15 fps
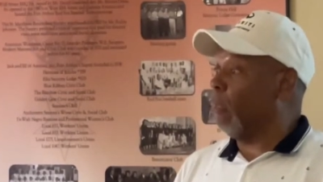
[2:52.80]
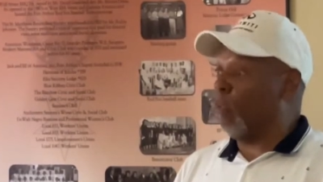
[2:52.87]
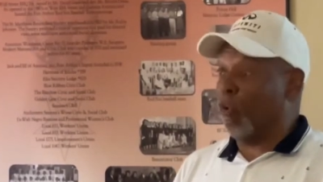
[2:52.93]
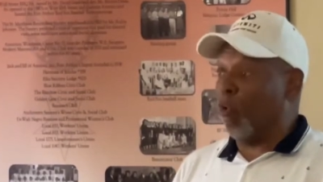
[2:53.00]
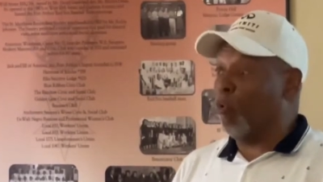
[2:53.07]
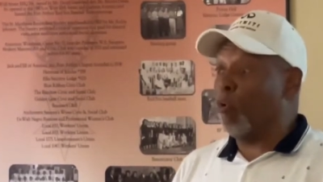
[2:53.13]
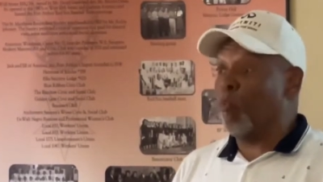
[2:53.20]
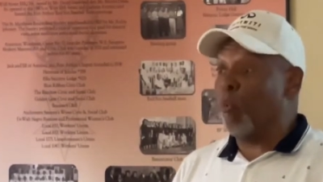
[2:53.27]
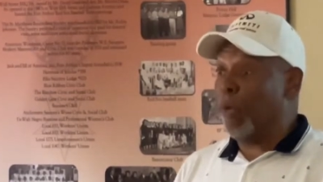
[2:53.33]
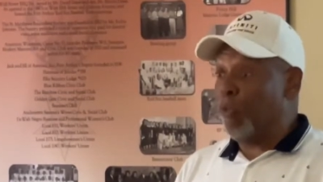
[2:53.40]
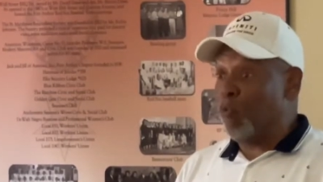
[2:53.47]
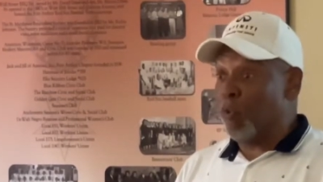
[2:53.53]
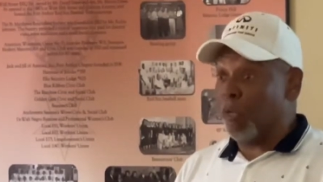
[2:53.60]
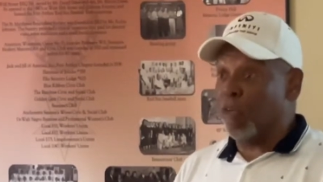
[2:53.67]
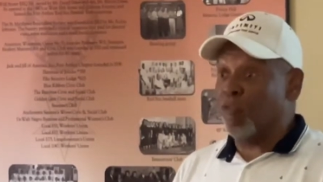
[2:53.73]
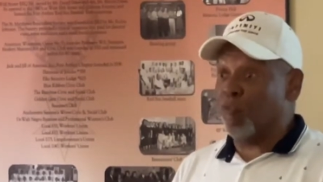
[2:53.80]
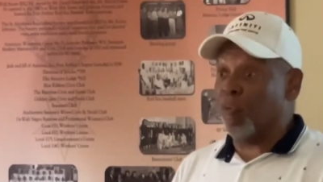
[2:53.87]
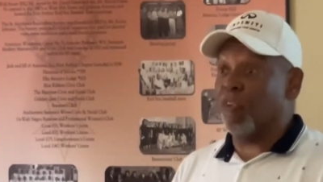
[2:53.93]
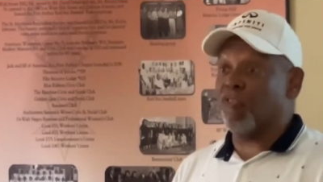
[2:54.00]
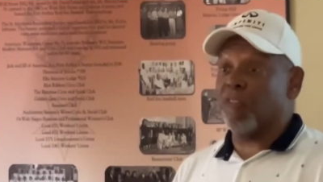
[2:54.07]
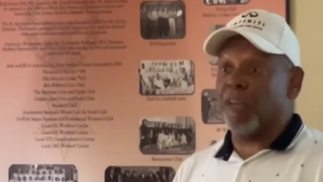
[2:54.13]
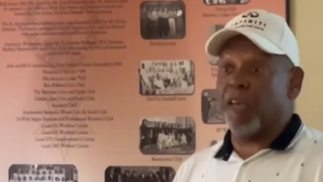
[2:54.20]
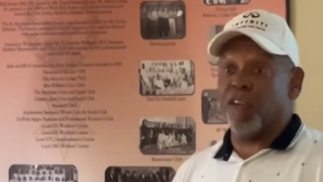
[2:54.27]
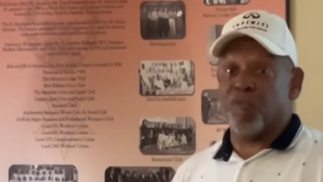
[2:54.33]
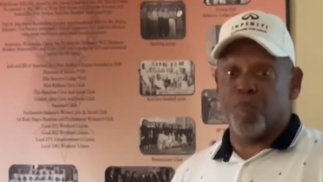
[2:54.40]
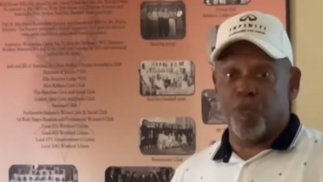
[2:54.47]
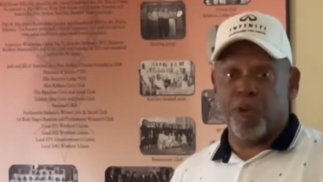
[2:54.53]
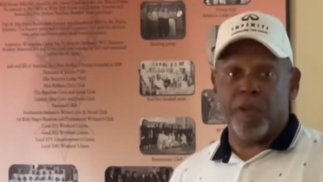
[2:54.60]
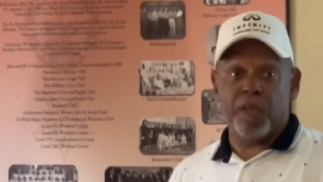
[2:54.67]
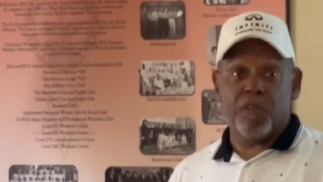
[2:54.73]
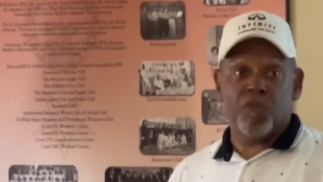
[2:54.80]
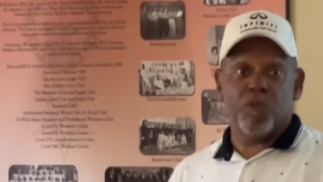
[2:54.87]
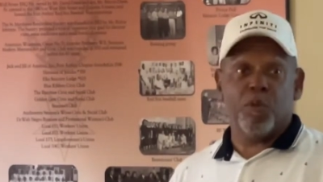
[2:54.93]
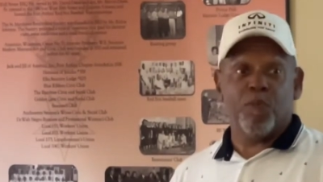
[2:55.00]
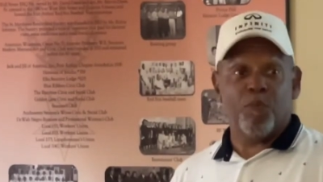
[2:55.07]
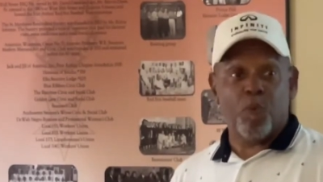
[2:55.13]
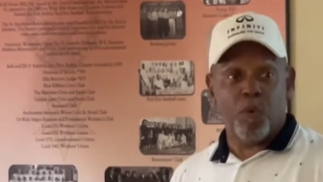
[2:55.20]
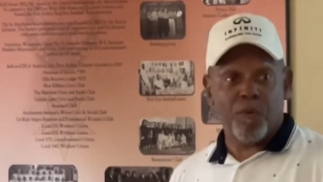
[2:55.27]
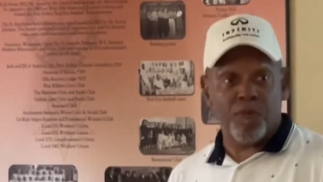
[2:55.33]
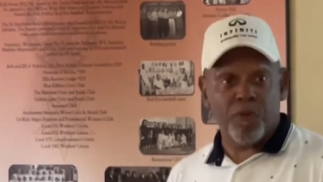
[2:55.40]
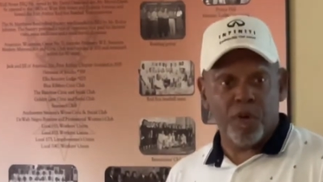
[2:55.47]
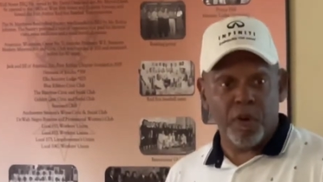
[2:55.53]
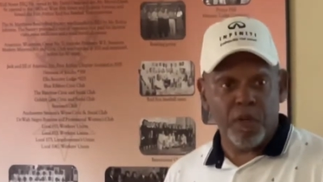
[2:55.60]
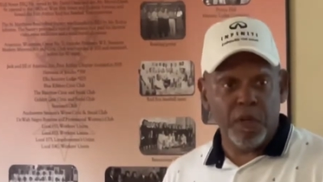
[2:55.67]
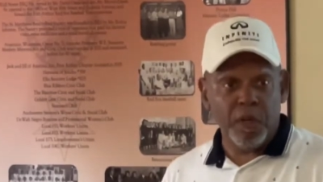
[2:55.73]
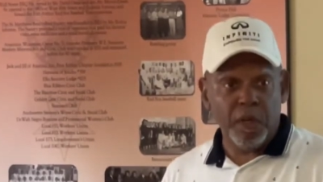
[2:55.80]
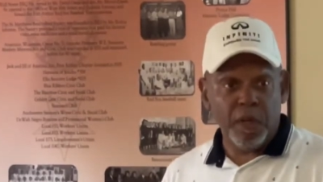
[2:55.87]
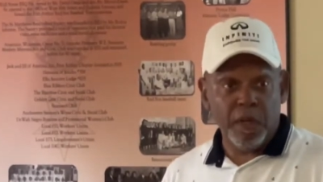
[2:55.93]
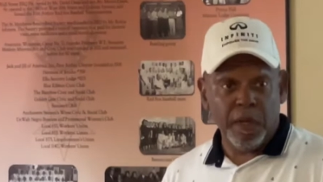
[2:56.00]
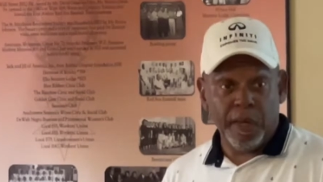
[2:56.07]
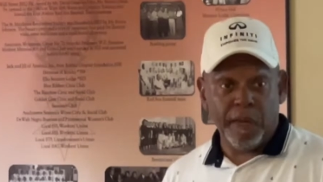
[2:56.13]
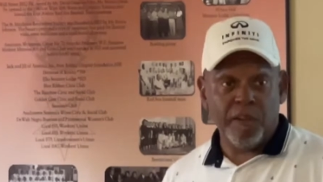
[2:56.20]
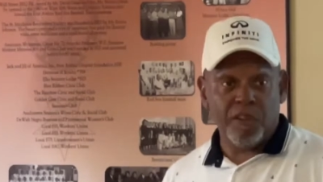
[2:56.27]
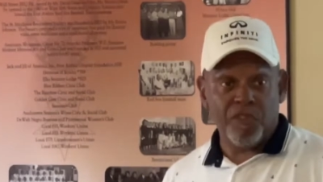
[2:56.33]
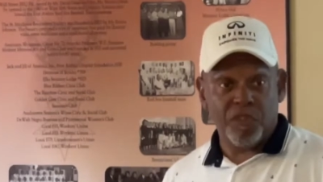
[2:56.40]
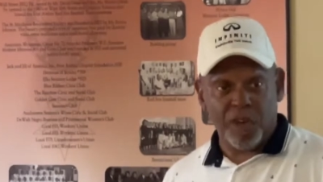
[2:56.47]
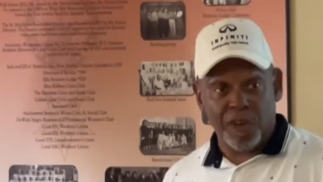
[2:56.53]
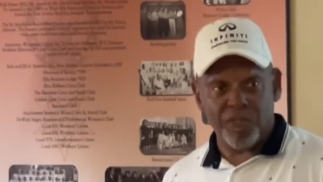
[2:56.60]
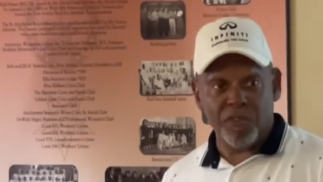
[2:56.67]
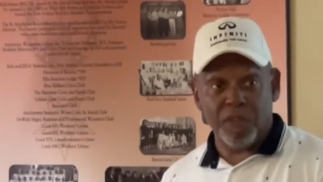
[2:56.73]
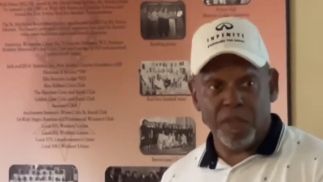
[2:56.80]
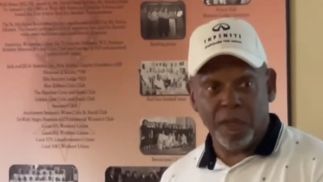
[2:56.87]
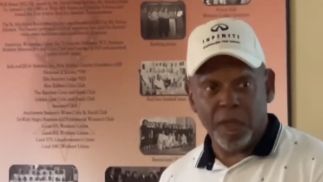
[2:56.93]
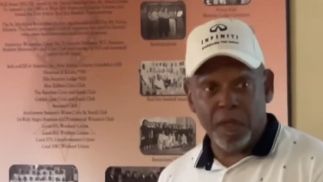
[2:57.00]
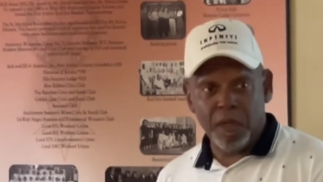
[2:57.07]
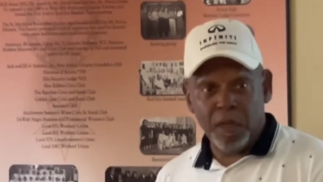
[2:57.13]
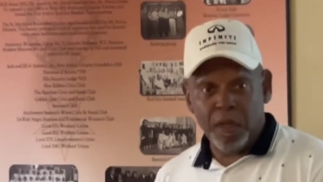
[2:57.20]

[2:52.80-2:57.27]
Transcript: And the only way we can address that is bringing it to the forefront and discussing it.